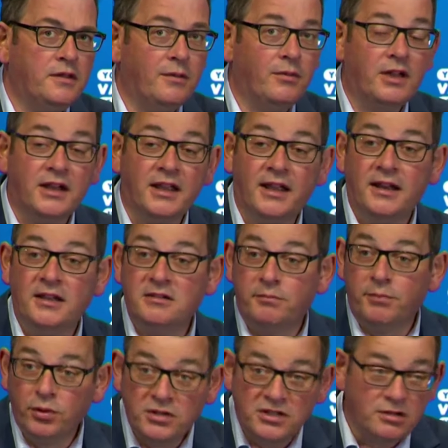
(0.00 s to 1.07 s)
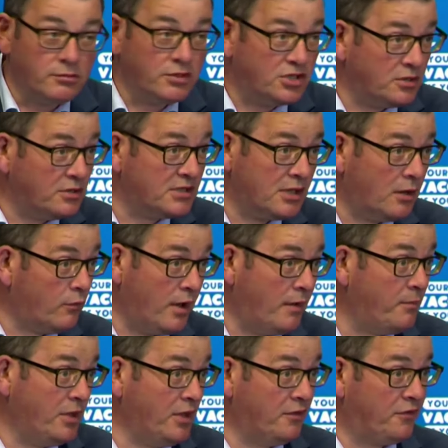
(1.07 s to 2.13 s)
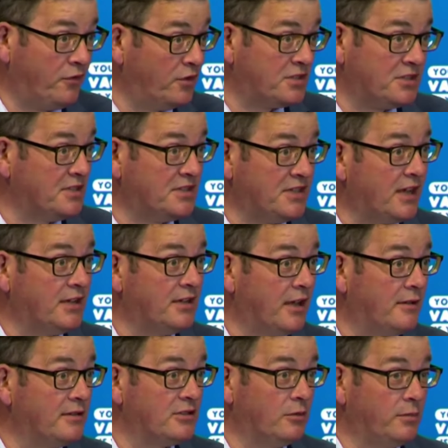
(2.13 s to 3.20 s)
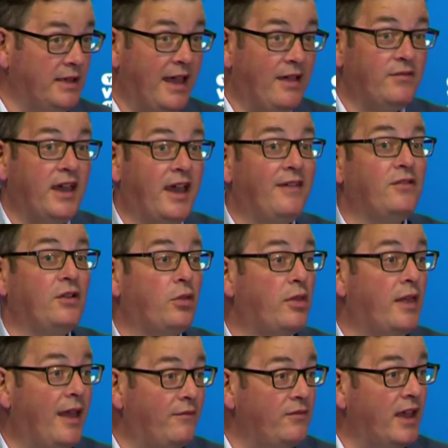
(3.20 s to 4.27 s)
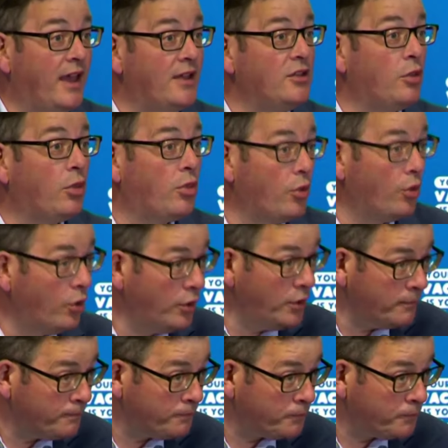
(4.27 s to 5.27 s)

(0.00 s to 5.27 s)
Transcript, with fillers: Then we're going to get into booster issue, so it won't be your first and second dose. It'll be have you have you have you had your third,